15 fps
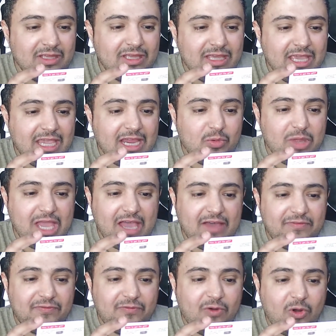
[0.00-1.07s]
Here we
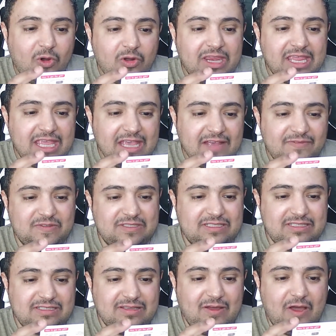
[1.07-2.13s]
have 4
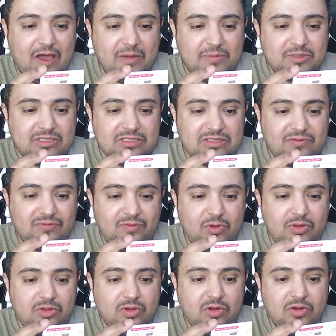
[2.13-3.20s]
gifts options for
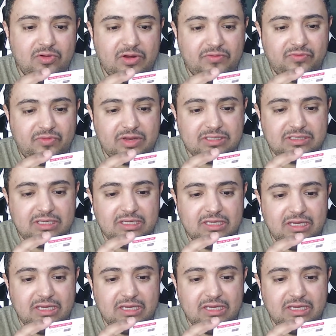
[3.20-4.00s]
your reference,